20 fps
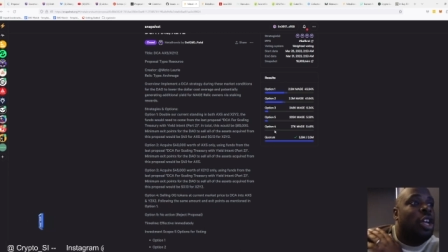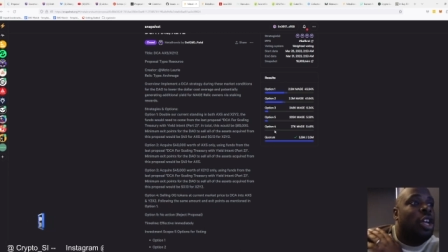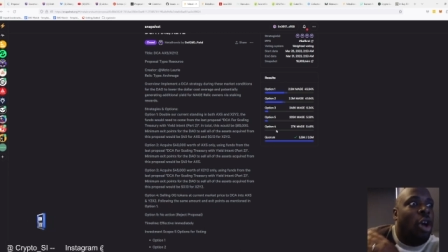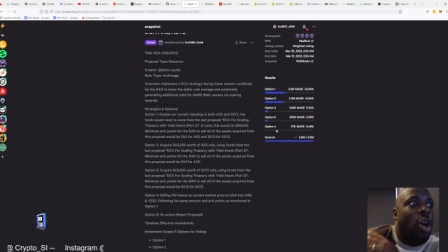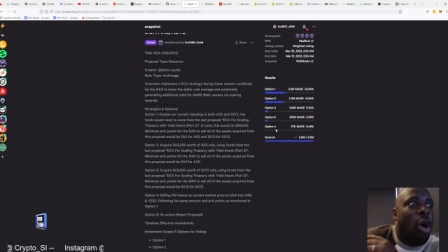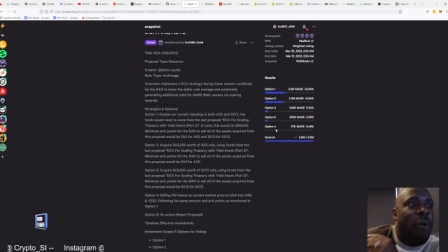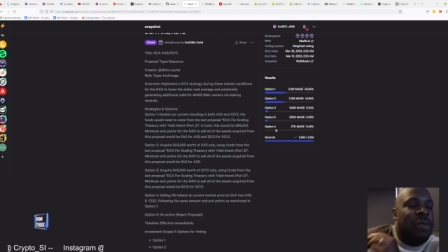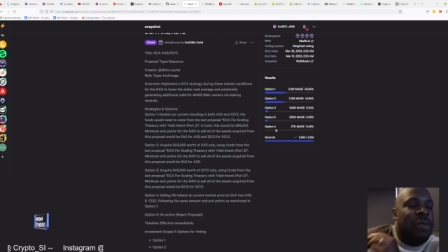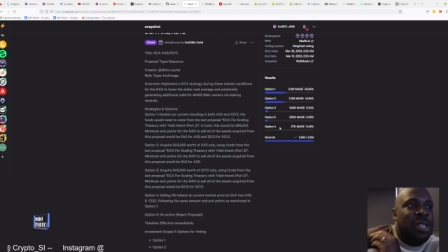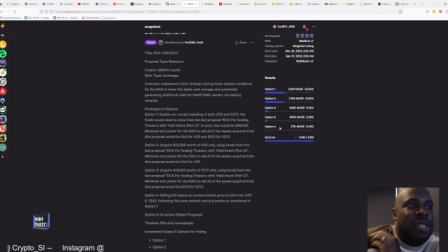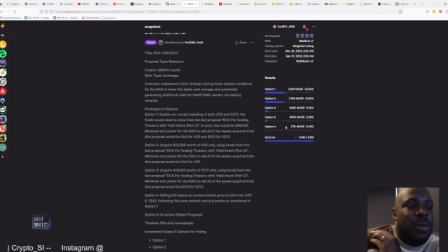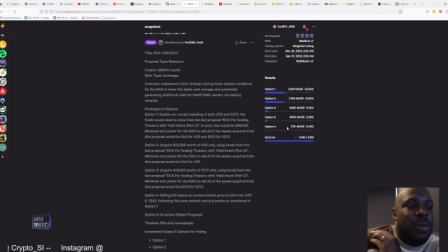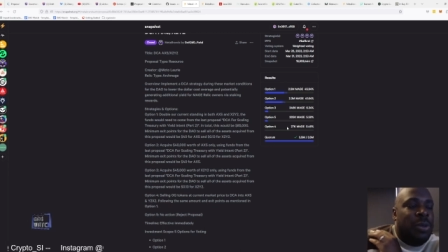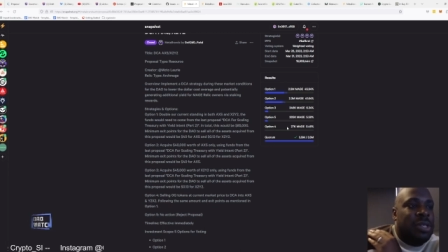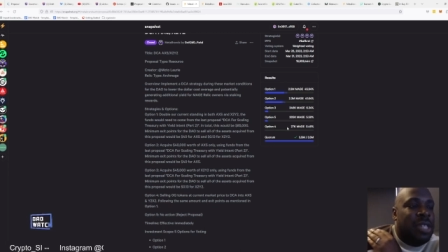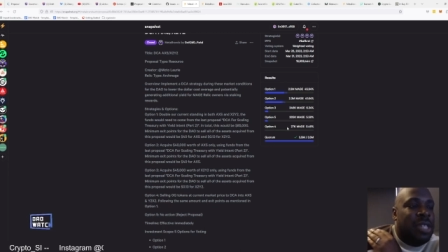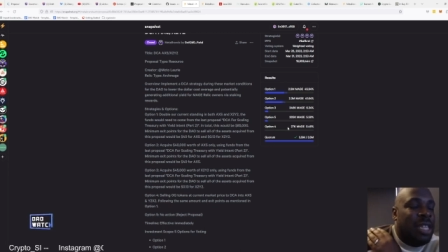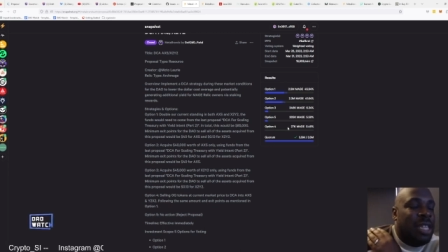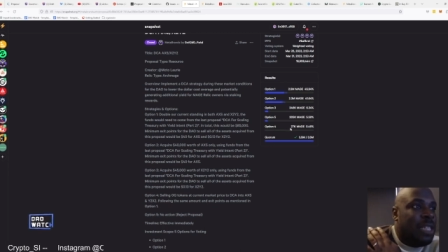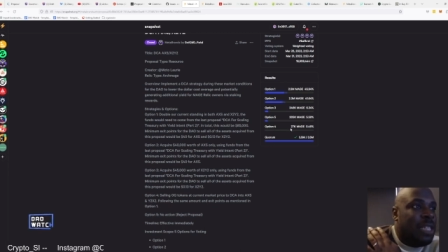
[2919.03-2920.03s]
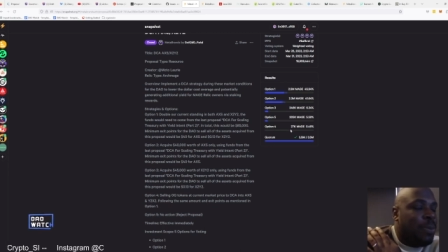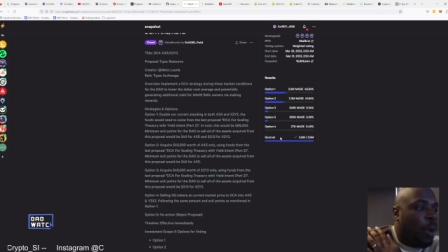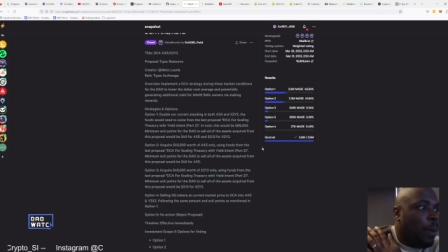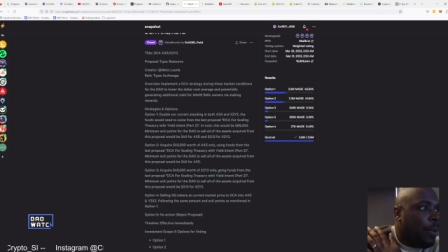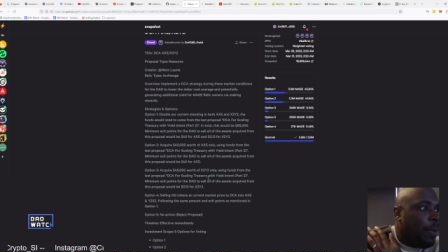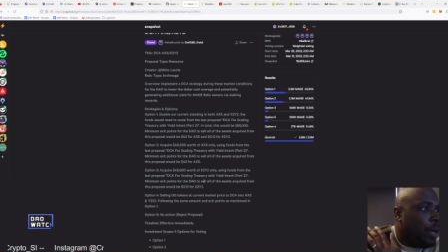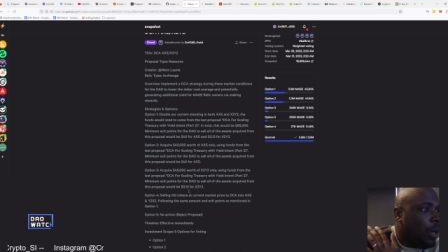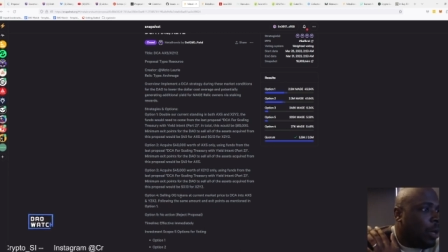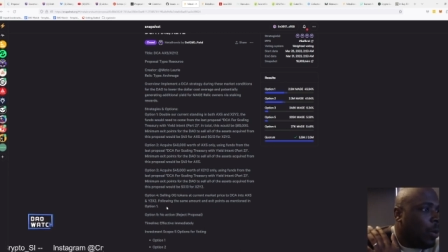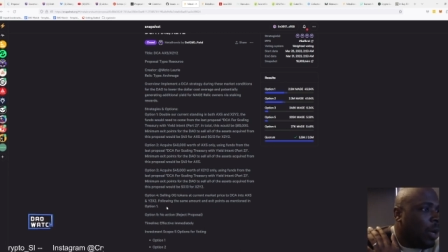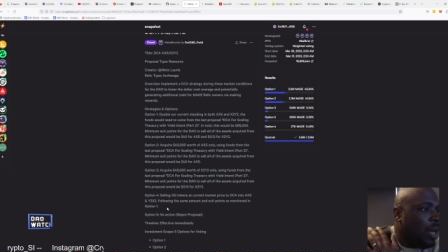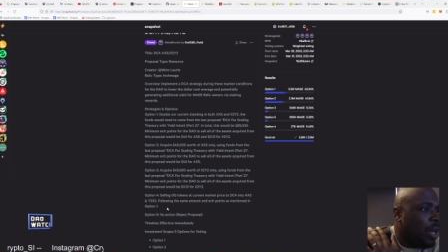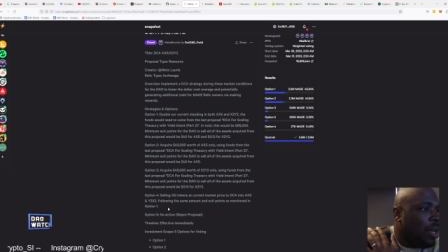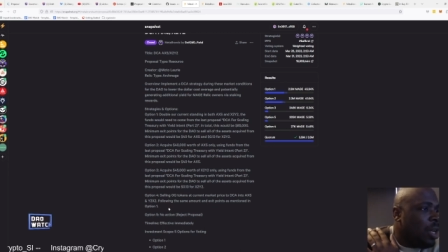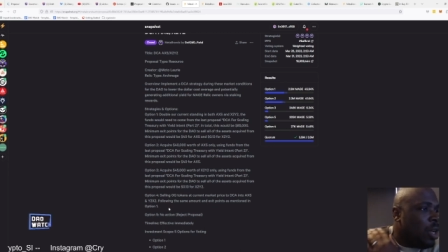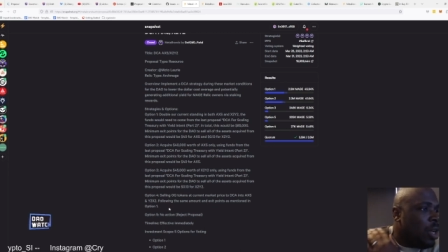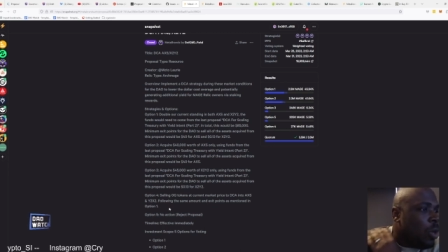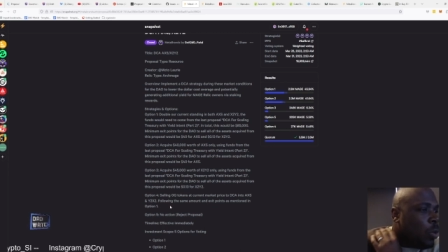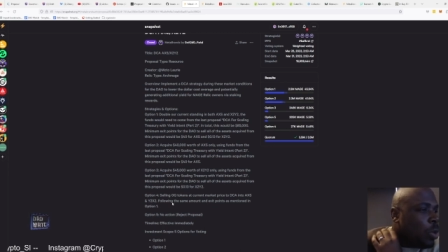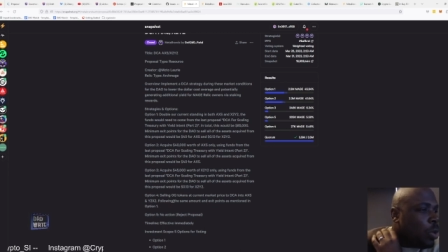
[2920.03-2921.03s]
obviously was the least popular one,
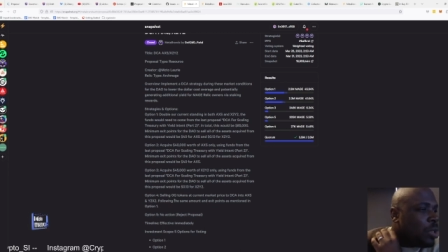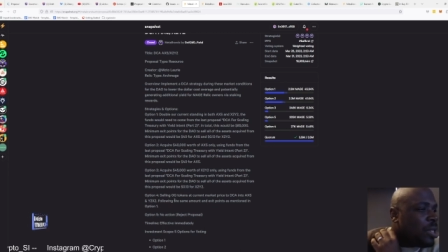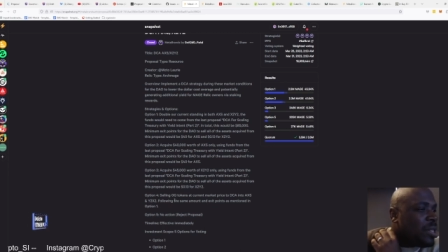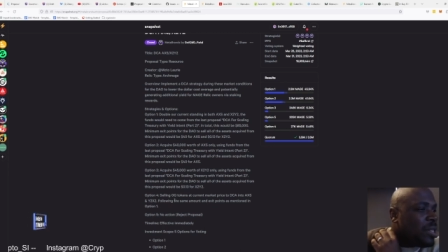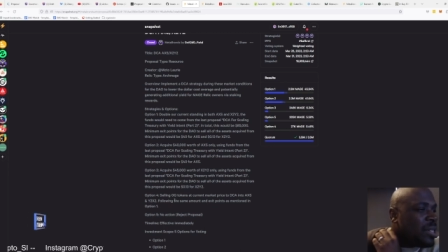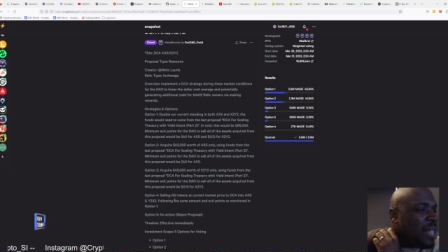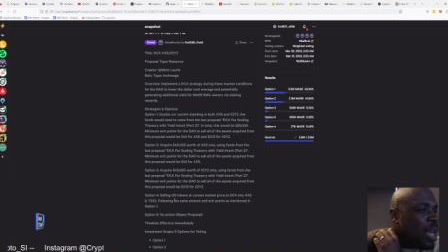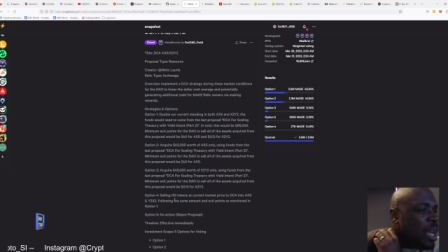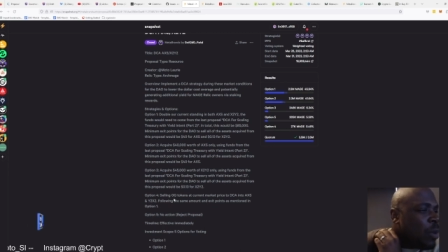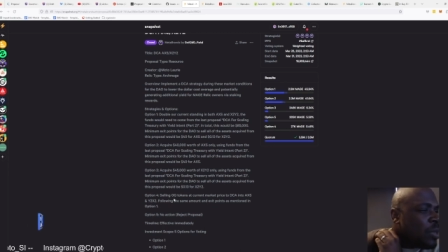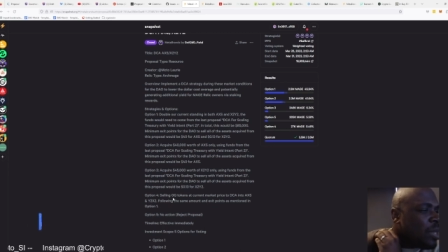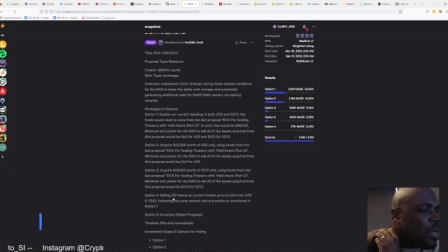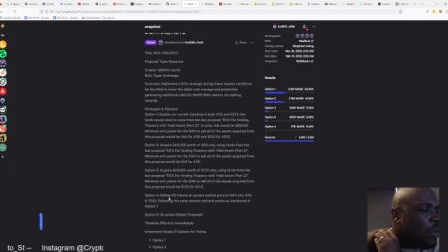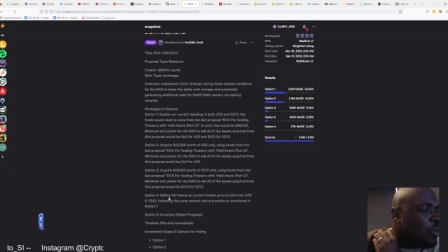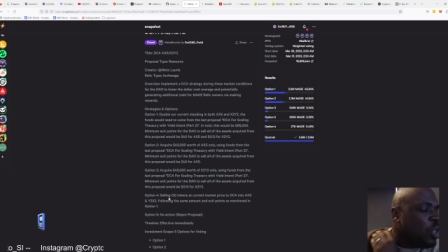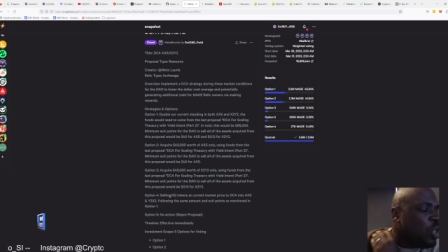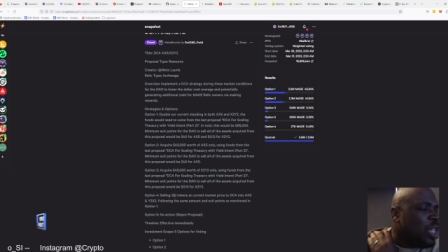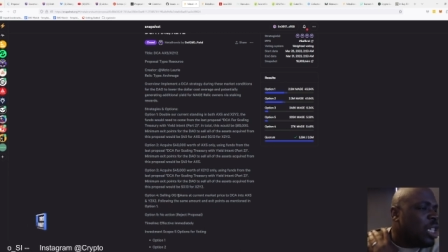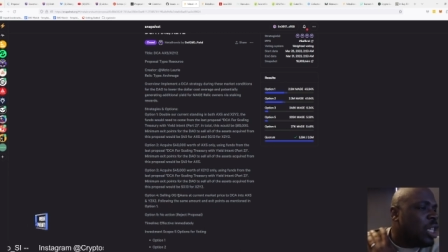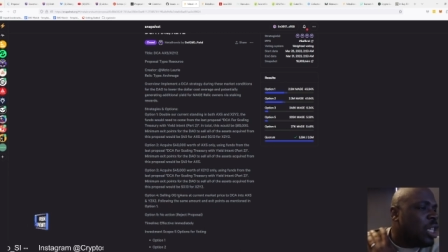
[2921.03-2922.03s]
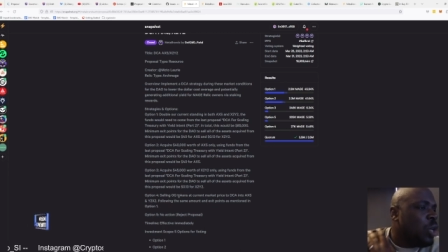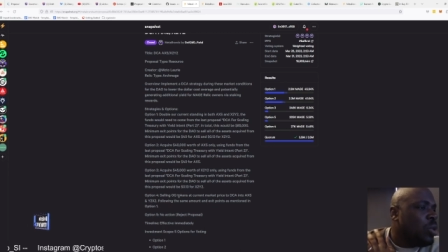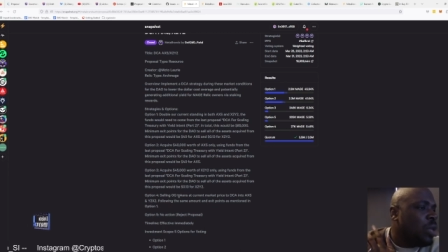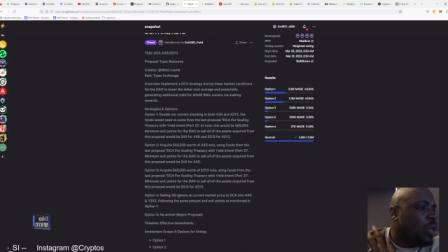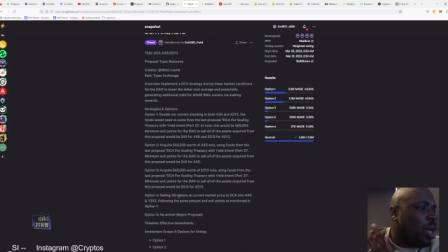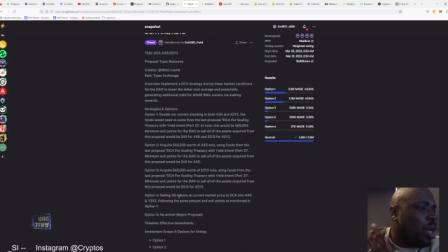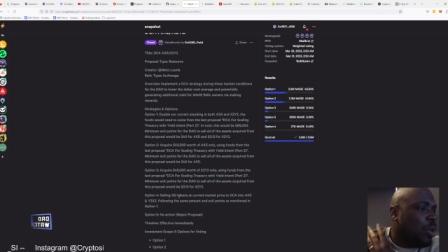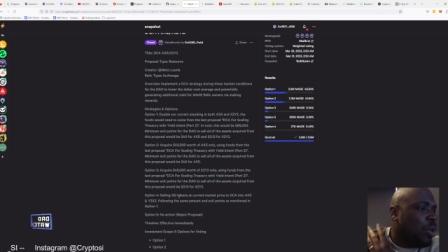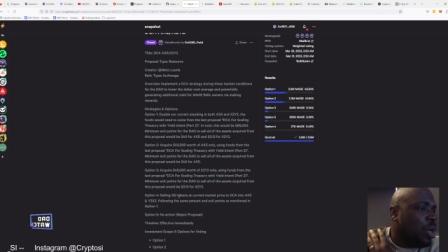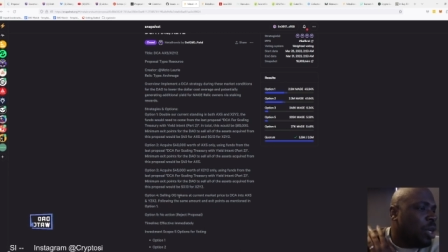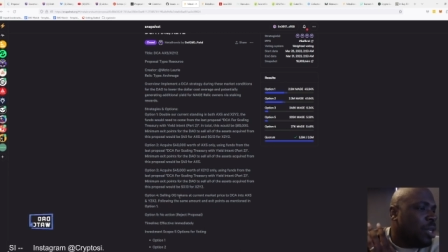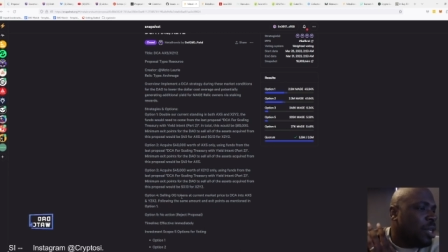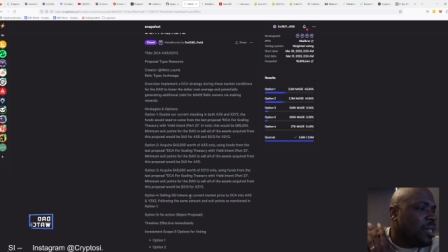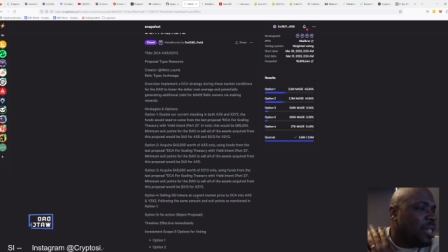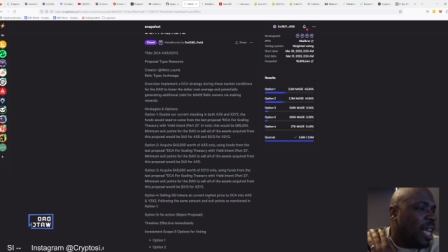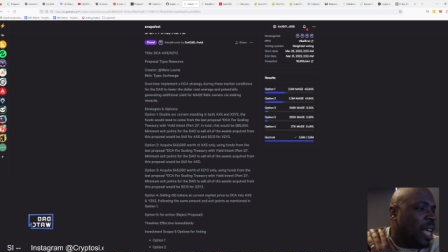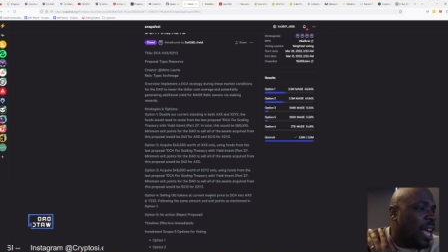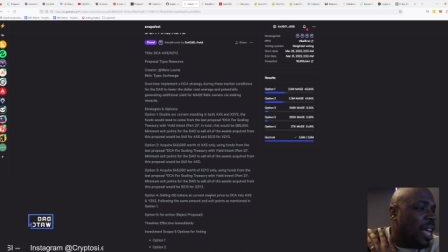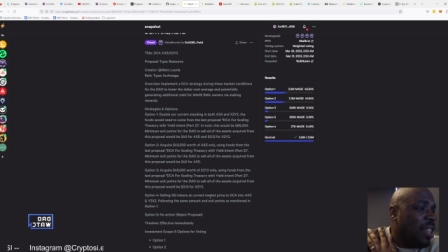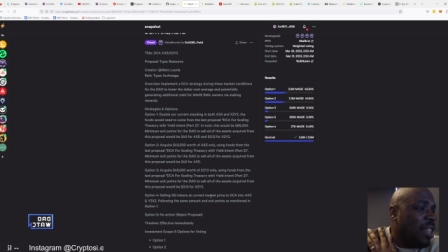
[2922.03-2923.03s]
was to sell some G Q
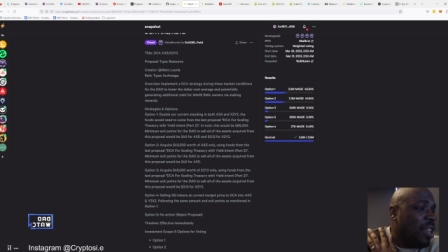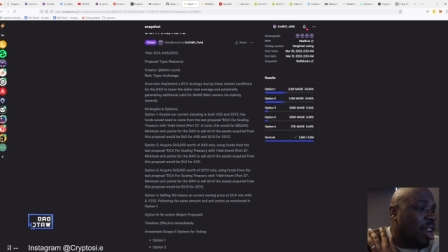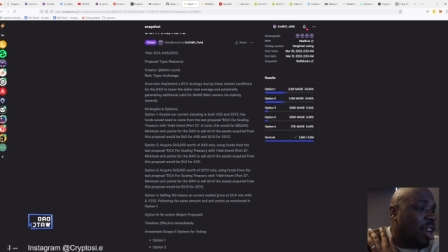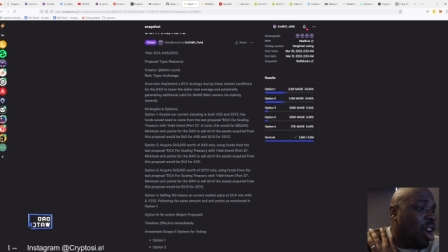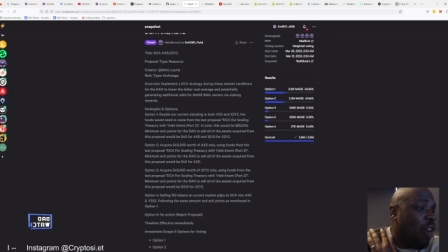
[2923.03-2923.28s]
tokens at the